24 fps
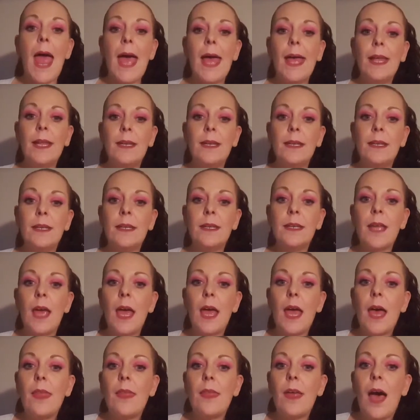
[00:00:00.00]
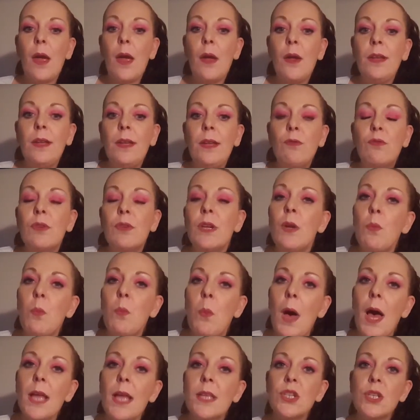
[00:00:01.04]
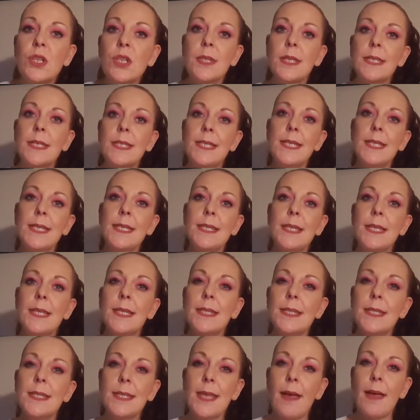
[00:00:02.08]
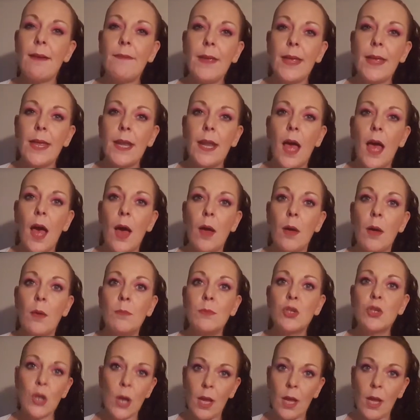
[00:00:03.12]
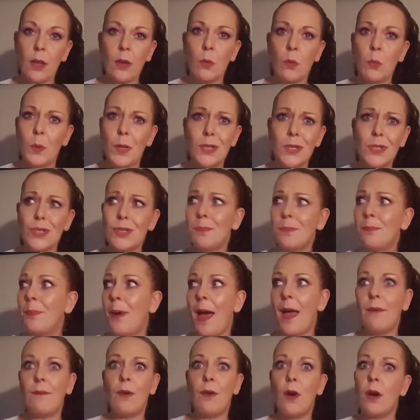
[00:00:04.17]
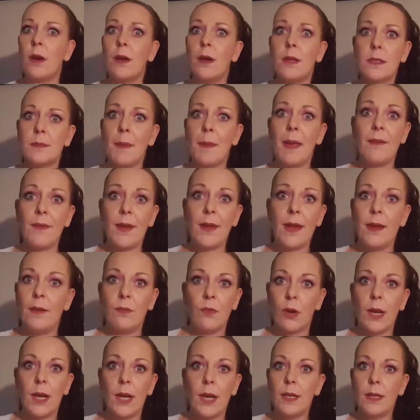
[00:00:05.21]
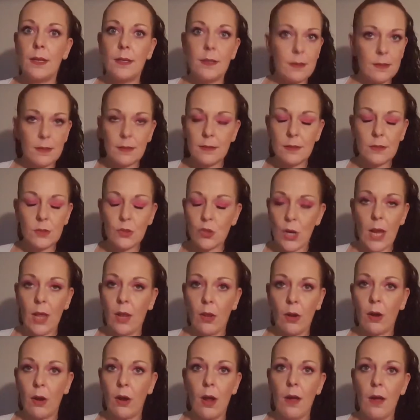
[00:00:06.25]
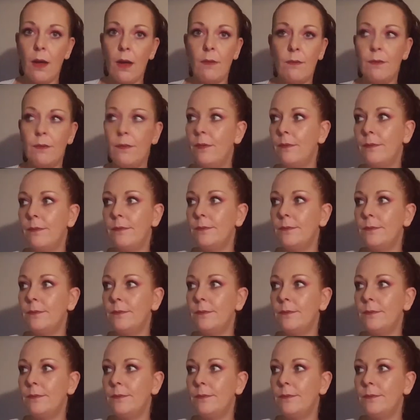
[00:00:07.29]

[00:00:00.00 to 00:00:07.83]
And I rewatched the season 7 trailer, which by far is my favorite trailer of